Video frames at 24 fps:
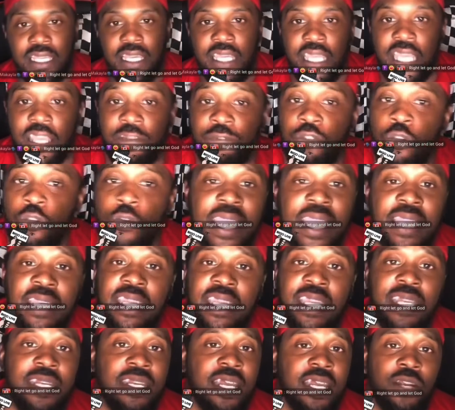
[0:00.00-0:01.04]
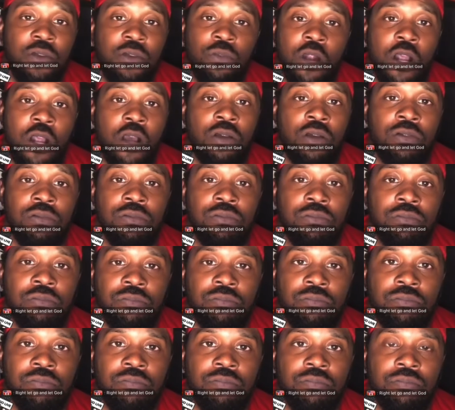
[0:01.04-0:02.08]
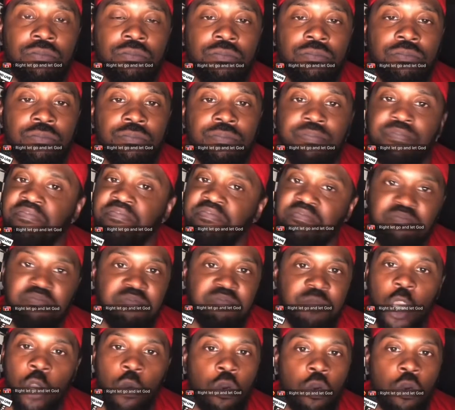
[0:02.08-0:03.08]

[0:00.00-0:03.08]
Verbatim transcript: If you ain't did nothing wrong, don't